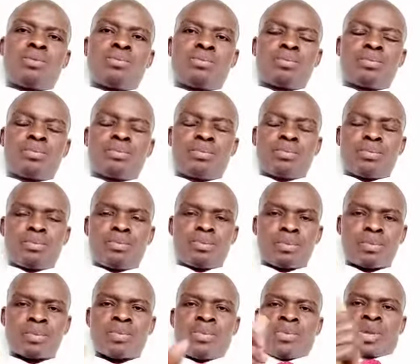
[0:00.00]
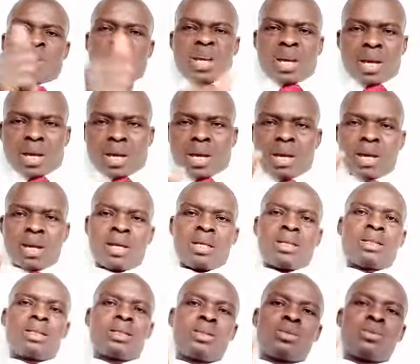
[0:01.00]
A cube is a
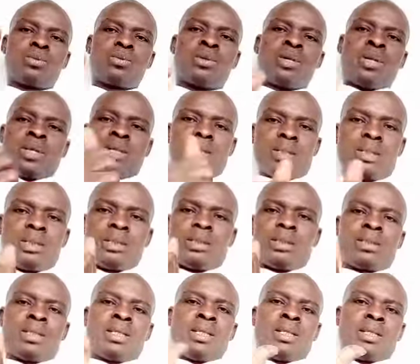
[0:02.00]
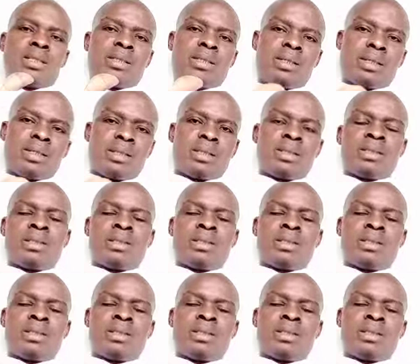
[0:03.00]
three-dimensional object